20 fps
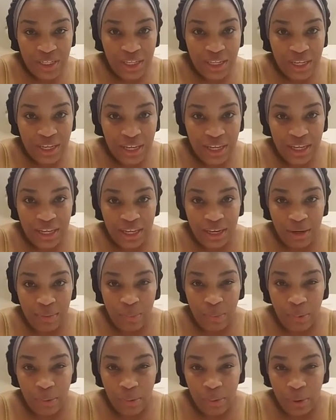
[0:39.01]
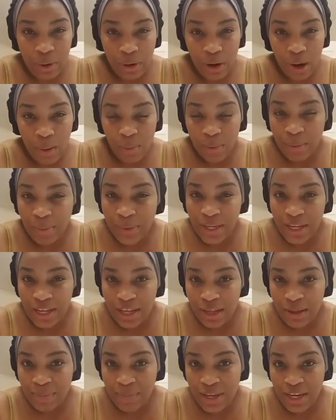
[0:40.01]
and probably
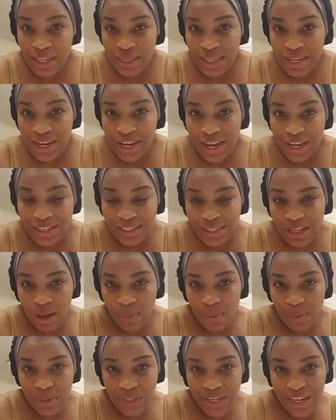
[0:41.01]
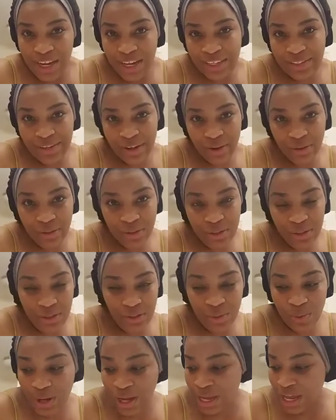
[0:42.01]
coming in the next couple days I'll do